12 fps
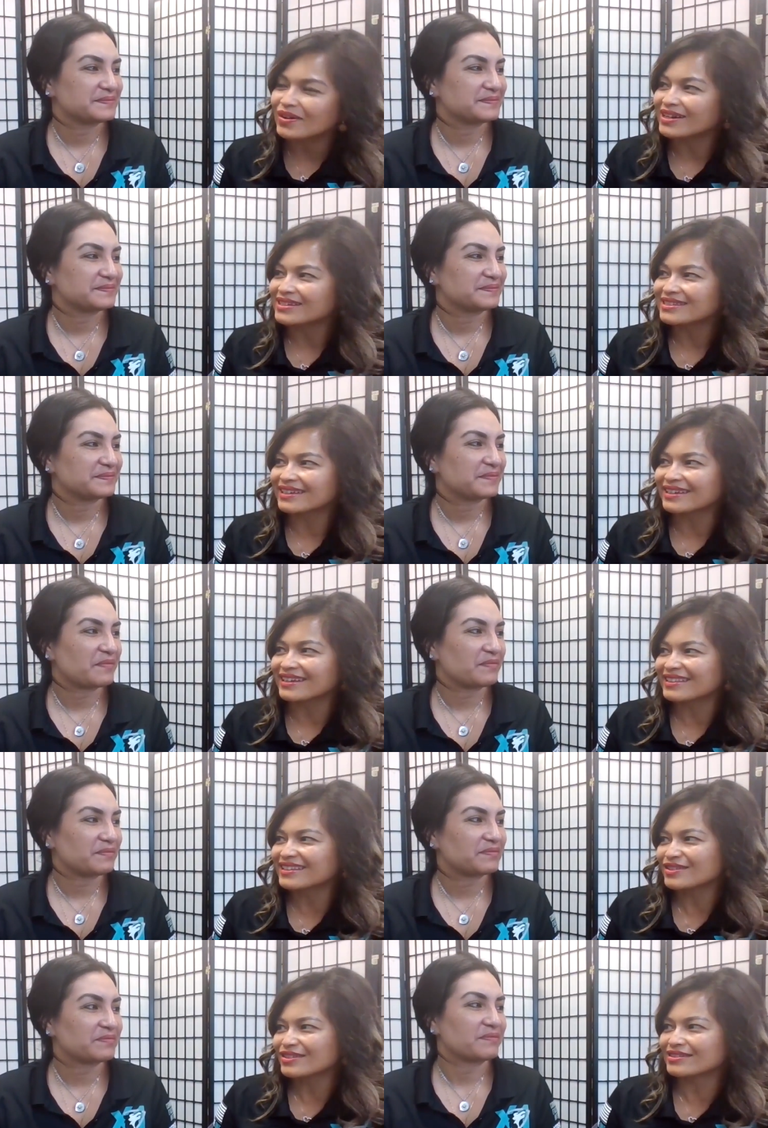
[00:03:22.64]
Speaker 1: but I said, I
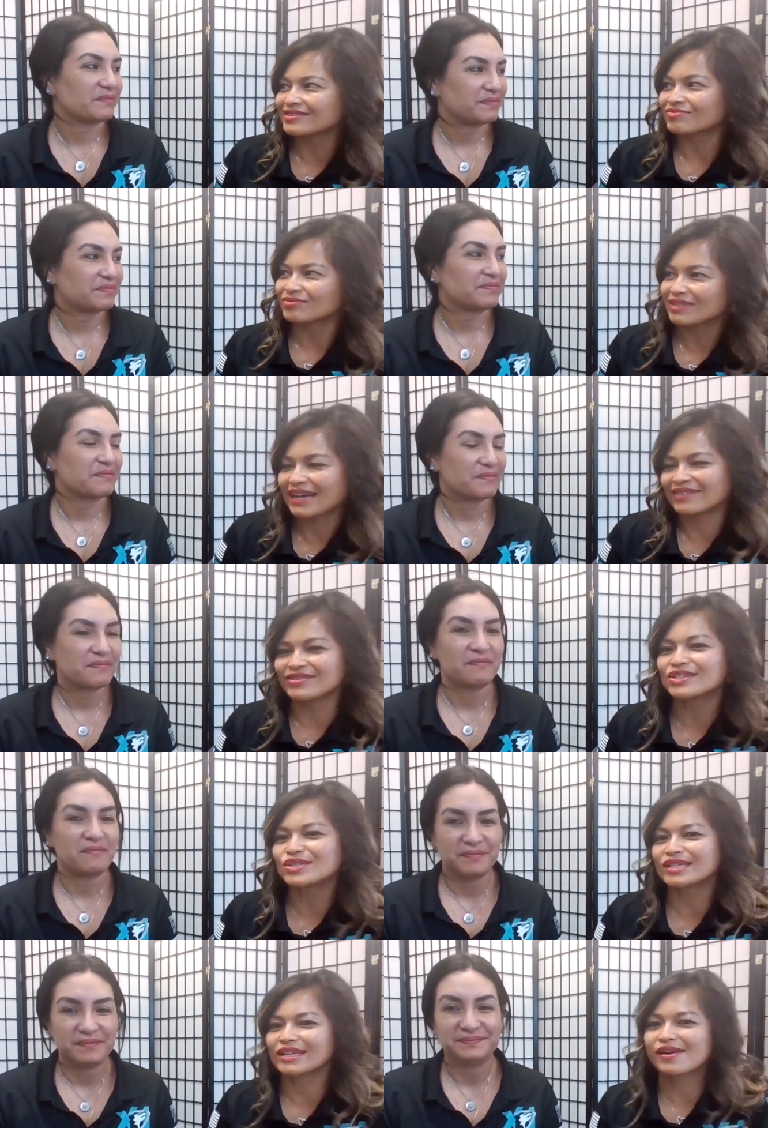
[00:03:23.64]
think you look kind of
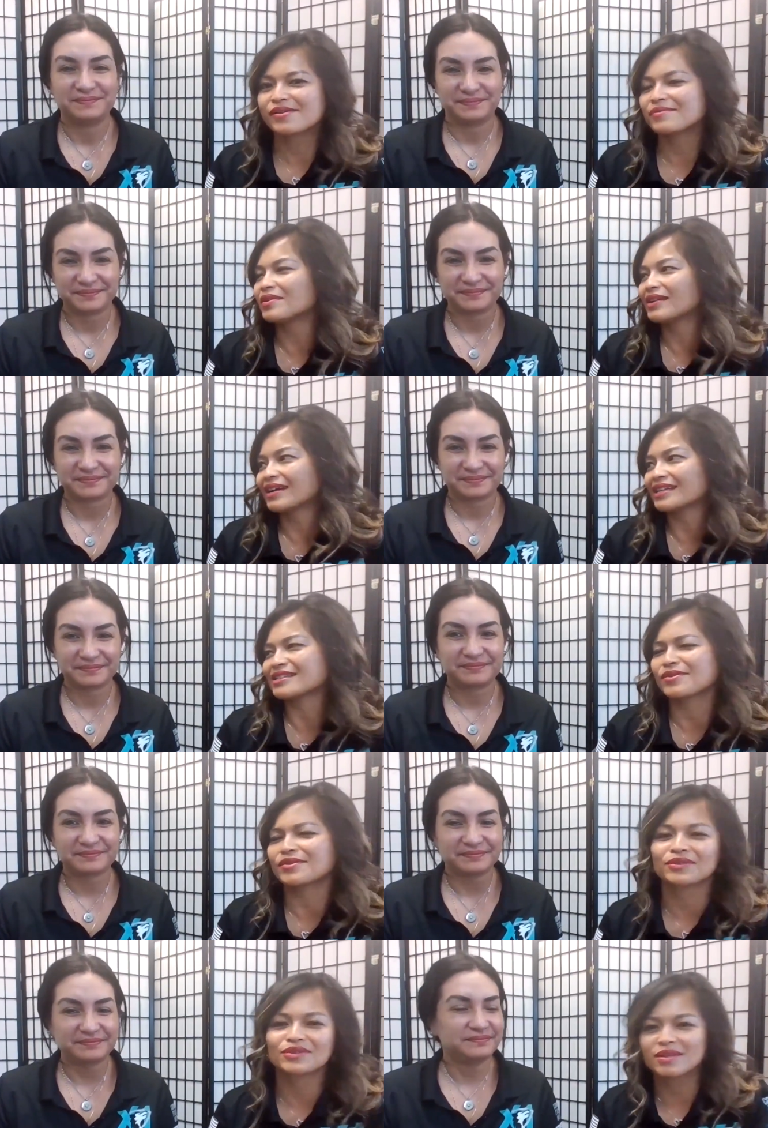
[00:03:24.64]
interesting and I want to get to
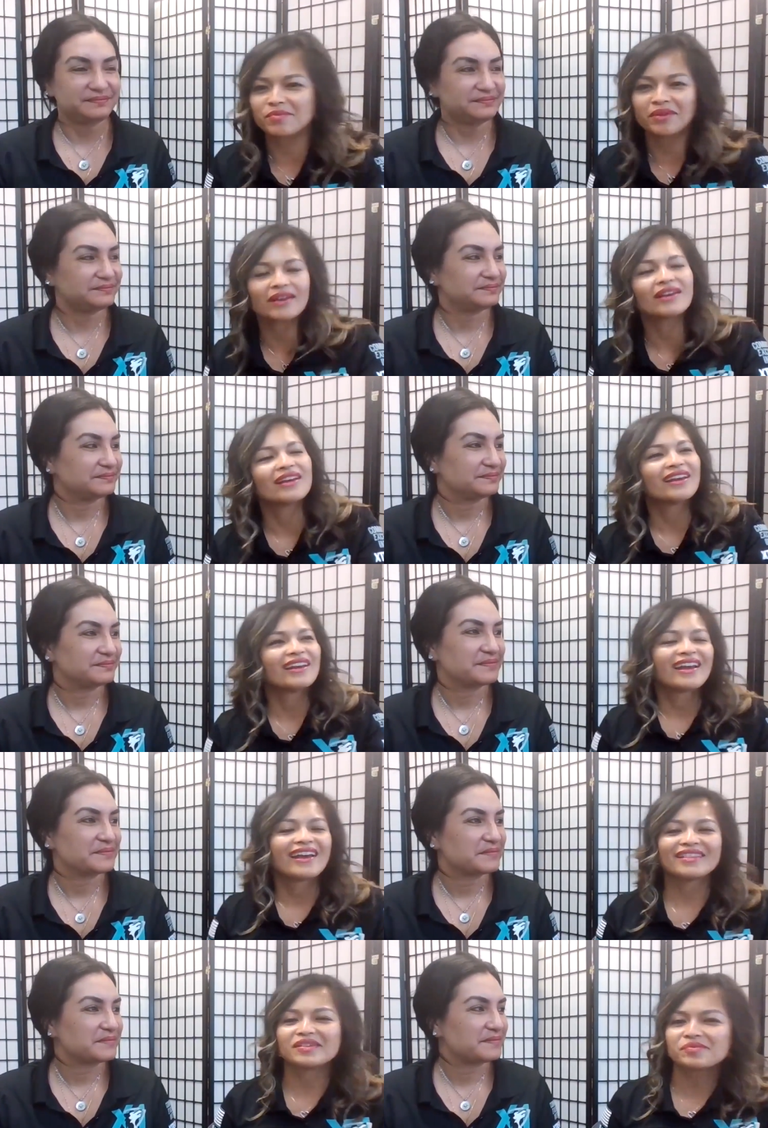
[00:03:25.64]
know you or something.
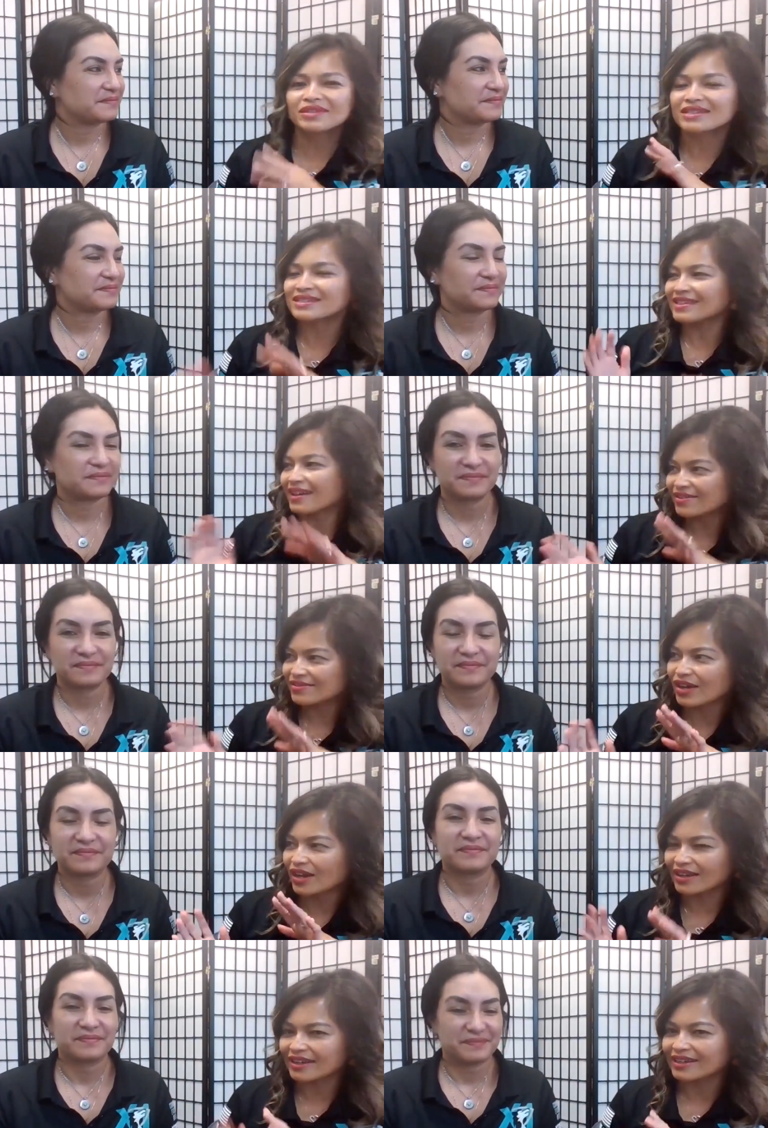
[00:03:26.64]
And then we just kind of
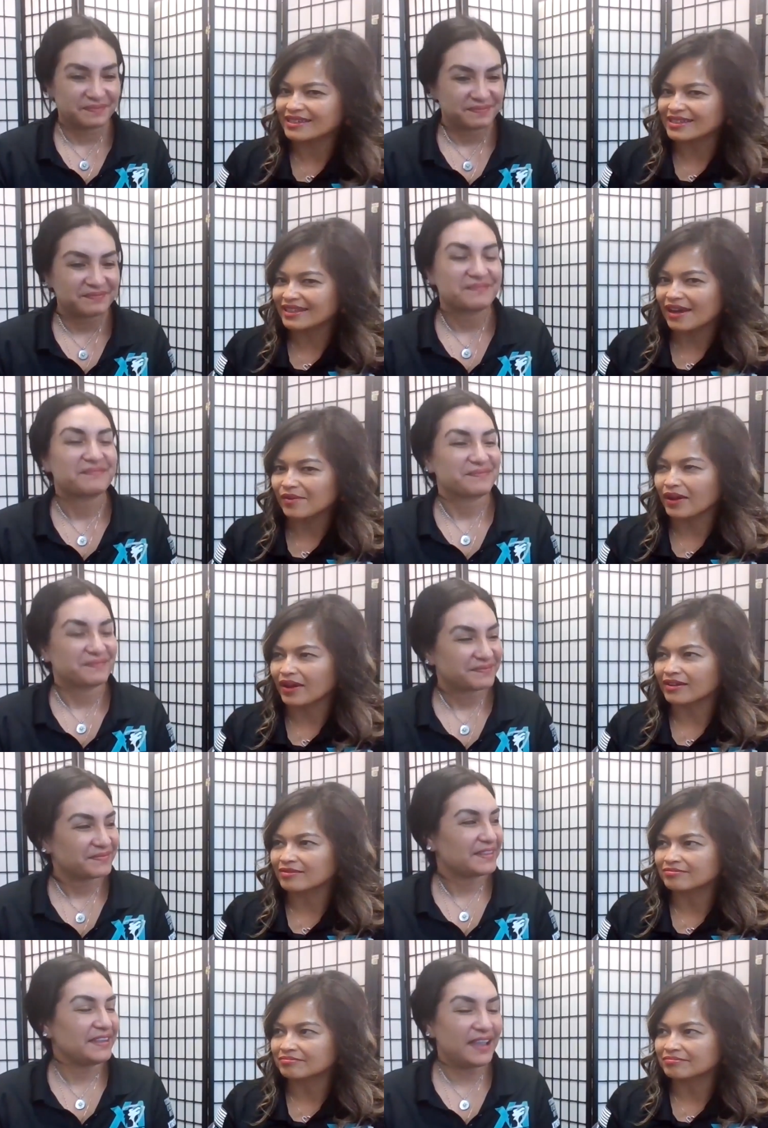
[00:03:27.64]
got connected that
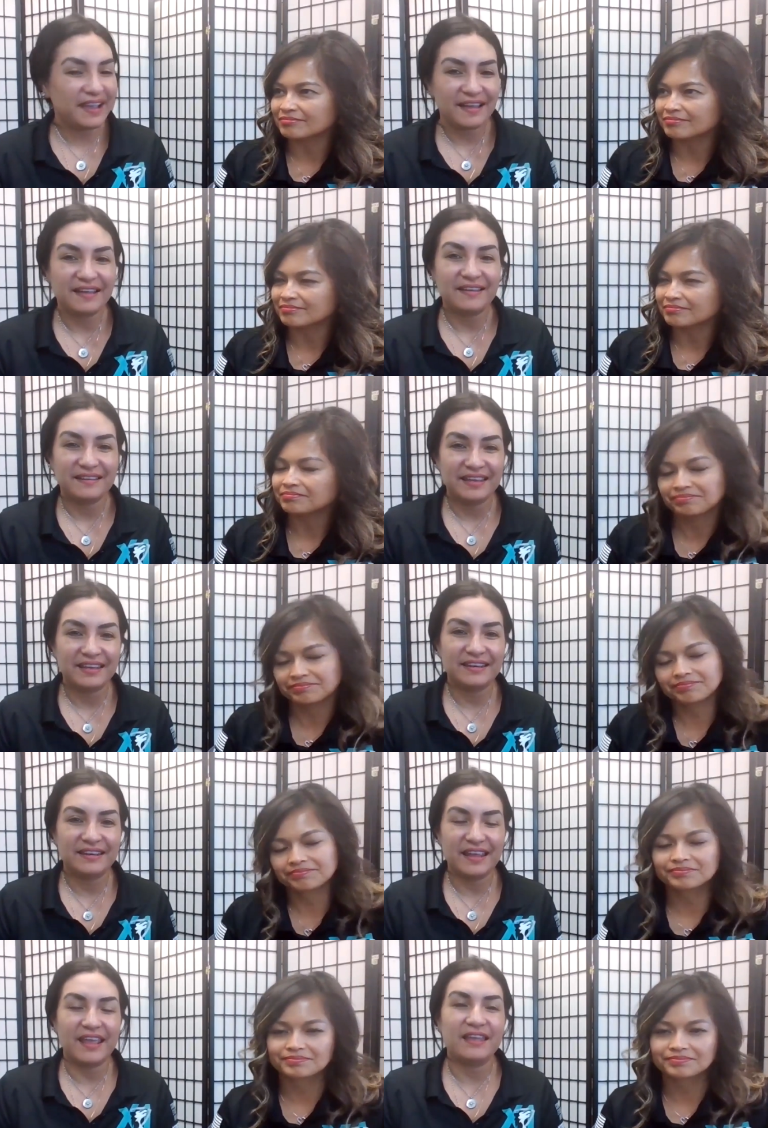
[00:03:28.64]
way.
Speaker 2: Yeah.
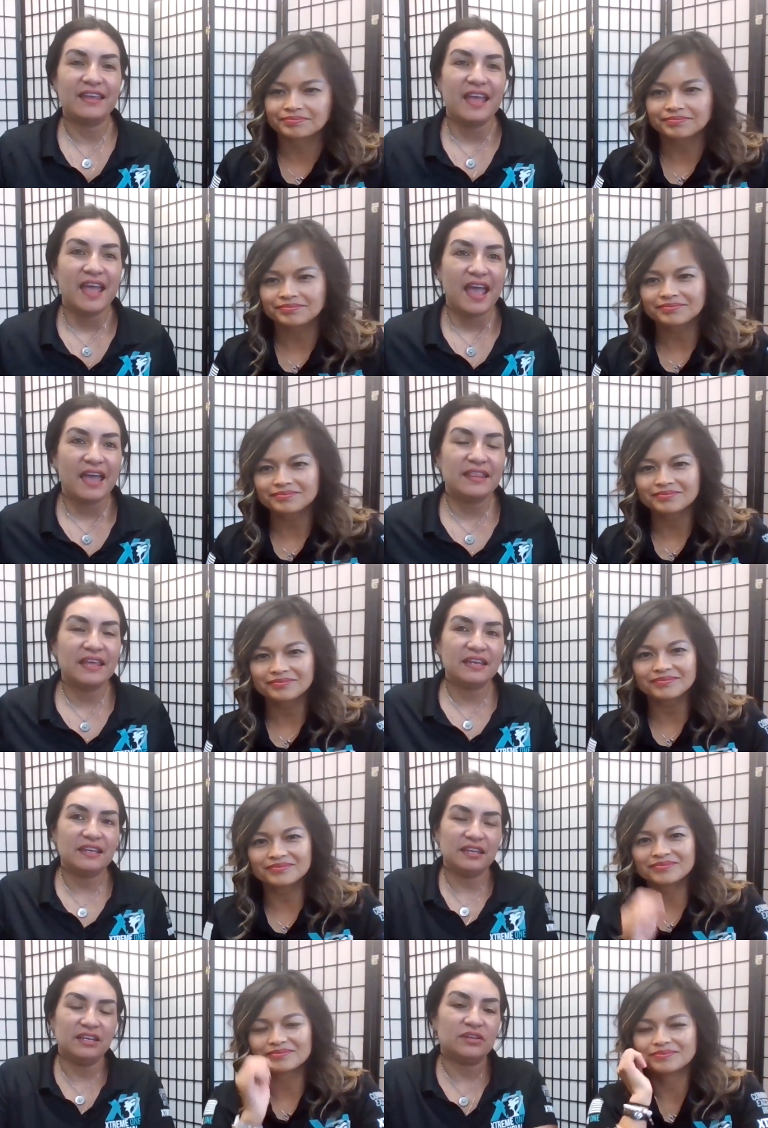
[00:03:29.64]
And and
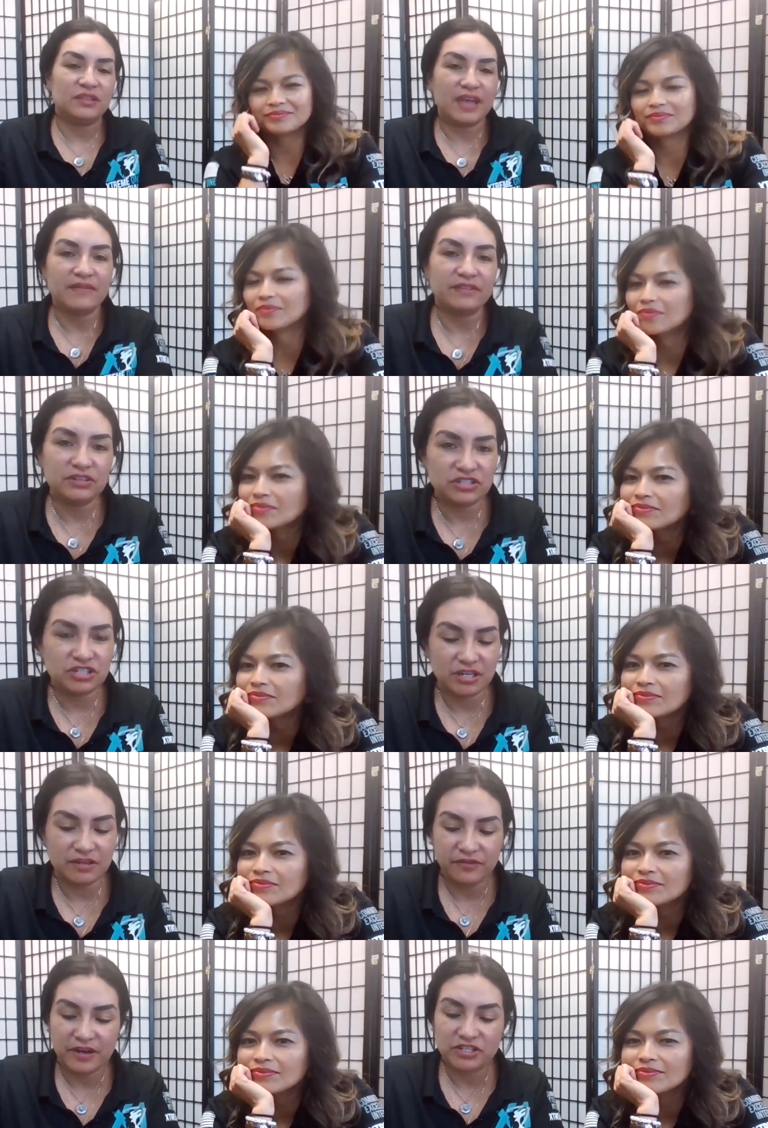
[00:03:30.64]
then, you know, the evolution
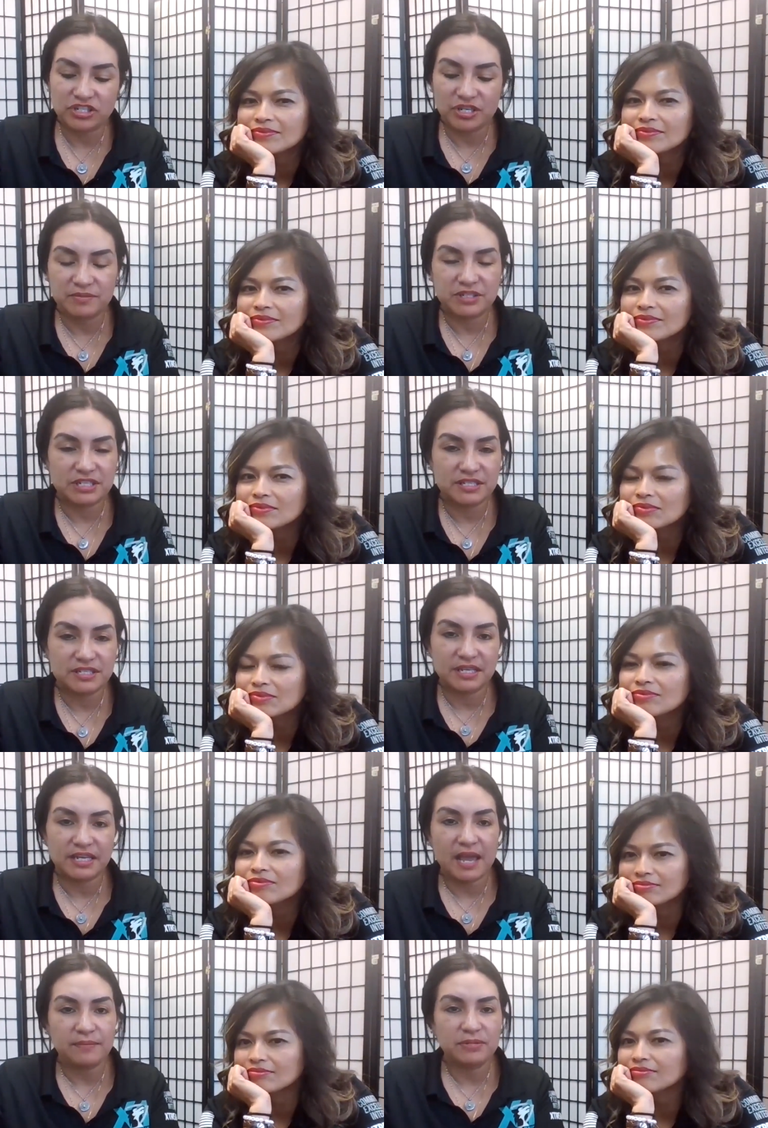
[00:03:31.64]
of friendship just
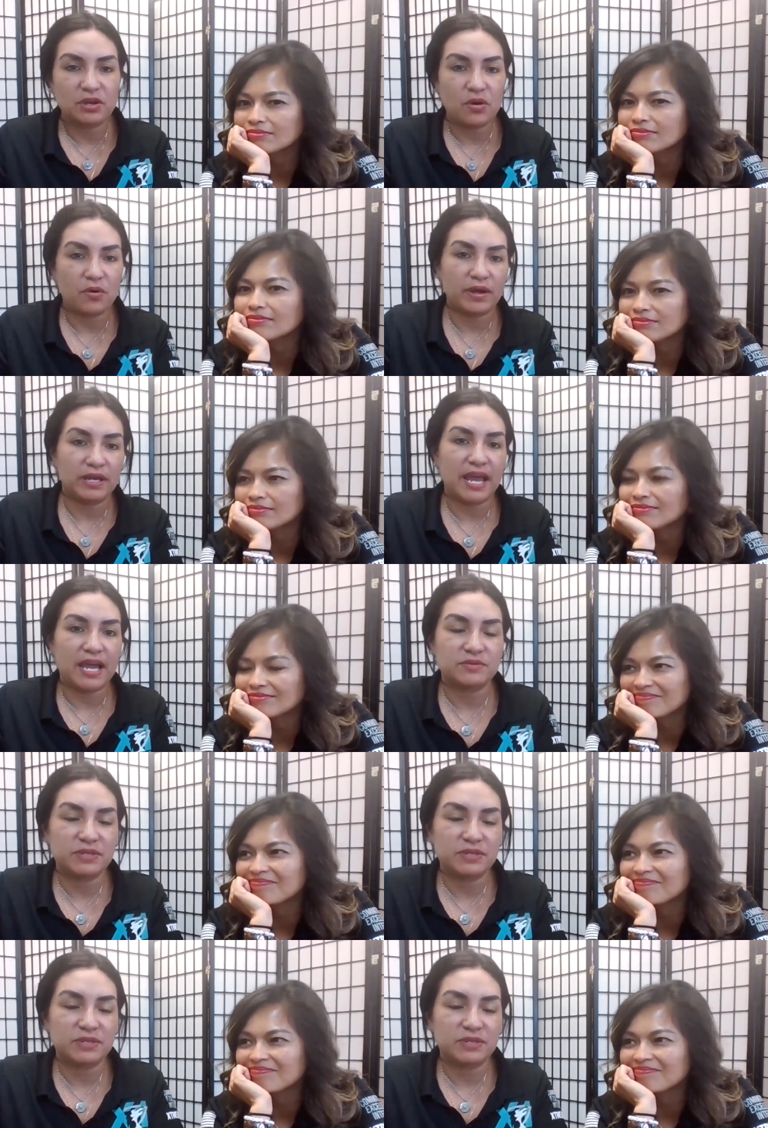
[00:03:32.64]
kept going